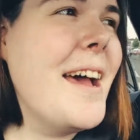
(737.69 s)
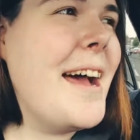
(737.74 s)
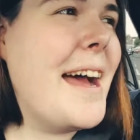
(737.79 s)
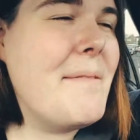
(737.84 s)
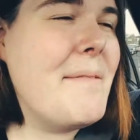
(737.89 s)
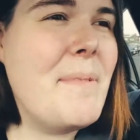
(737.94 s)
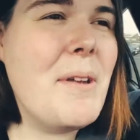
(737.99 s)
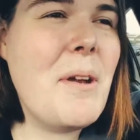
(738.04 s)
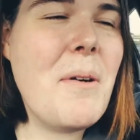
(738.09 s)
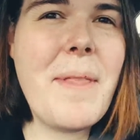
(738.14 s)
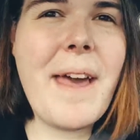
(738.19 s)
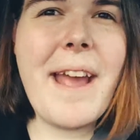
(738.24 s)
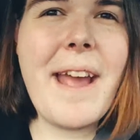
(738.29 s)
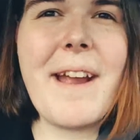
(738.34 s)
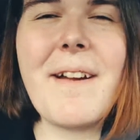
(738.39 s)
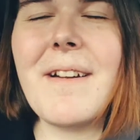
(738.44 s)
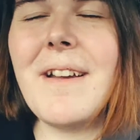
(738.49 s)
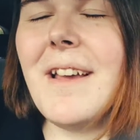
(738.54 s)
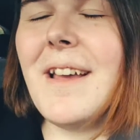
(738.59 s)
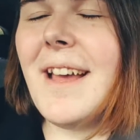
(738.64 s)
Add me on
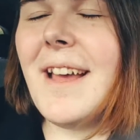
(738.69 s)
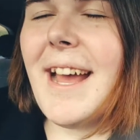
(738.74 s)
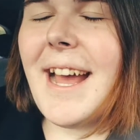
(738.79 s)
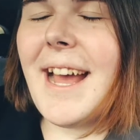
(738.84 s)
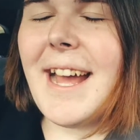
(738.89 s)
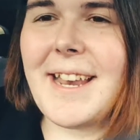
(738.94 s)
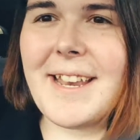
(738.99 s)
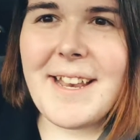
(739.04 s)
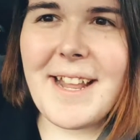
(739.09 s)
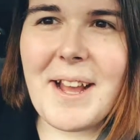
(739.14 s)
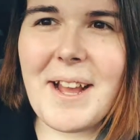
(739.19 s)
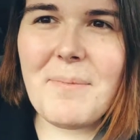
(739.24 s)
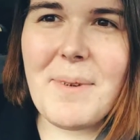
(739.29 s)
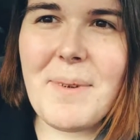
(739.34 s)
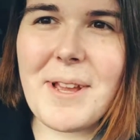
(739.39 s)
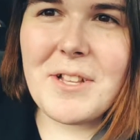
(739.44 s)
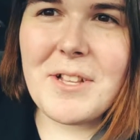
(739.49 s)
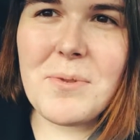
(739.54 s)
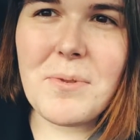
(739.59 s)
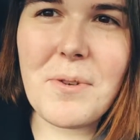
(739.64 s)
there, and
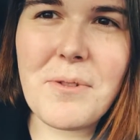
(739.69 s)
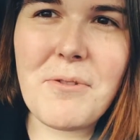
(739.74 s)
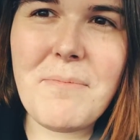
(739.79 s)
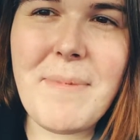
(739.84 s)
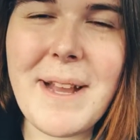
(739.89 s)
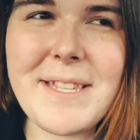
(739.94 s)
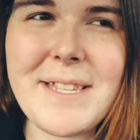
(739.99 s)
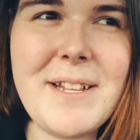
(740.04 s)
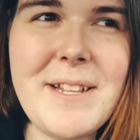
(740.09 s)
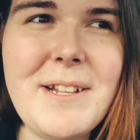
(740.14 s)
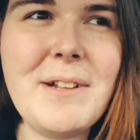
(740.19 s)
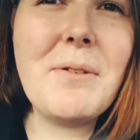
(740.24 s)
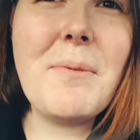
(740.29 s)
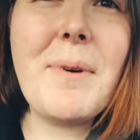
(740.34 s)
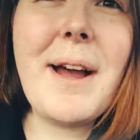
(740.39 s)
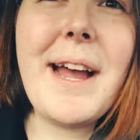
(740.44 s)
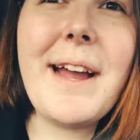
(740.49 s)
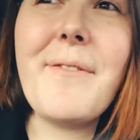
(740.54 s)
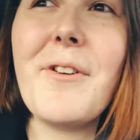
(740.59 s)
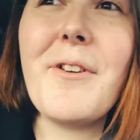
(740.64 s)
we can talk through Messenger or
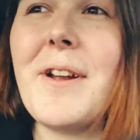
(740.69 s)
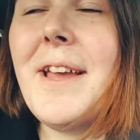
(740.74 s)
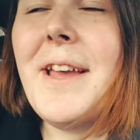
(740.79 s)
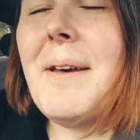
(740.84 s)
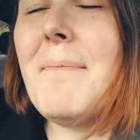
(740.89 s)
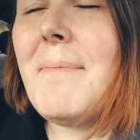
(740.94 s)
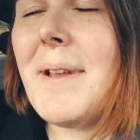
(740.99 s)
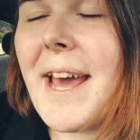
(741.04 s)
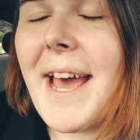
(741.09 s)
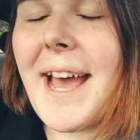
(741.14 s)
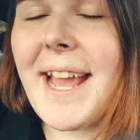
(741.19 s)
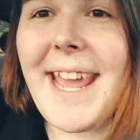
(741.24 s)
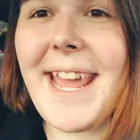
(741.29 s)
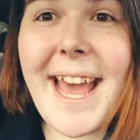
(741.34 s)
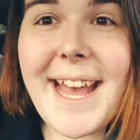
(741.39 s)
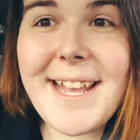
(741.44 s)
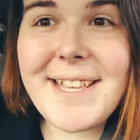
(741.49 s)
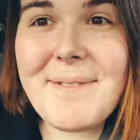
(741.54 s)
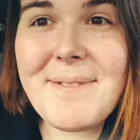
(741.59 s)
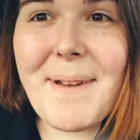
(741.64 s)
whatever. But
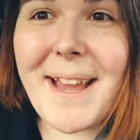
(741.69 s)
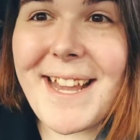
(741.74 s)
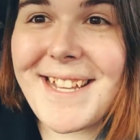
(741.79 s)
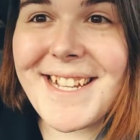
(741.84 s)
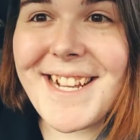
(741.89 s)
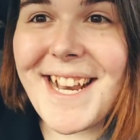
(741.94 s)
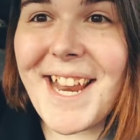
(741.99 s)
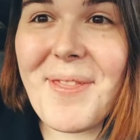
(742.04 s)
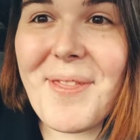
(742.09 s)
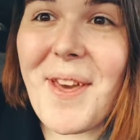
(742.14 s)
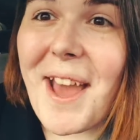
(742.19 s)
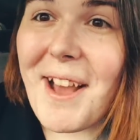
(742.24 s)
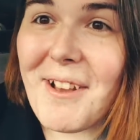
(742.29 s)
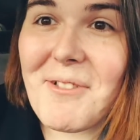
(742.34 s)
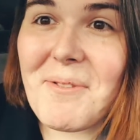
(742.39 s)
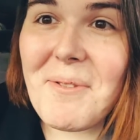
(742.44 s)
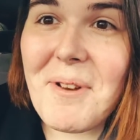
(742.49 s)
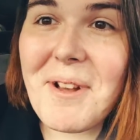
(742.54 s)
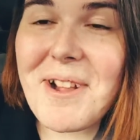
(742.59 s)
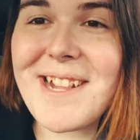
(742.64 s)
yeah, so basically,
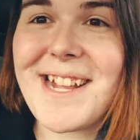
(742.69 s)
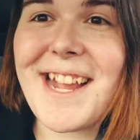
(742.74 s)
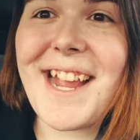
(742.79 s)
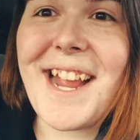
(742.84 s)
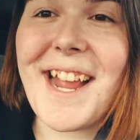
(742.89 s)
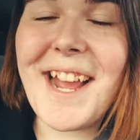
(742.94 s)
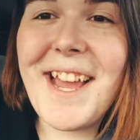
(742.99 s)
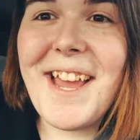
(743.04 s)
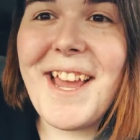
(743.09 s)
thanks for watching.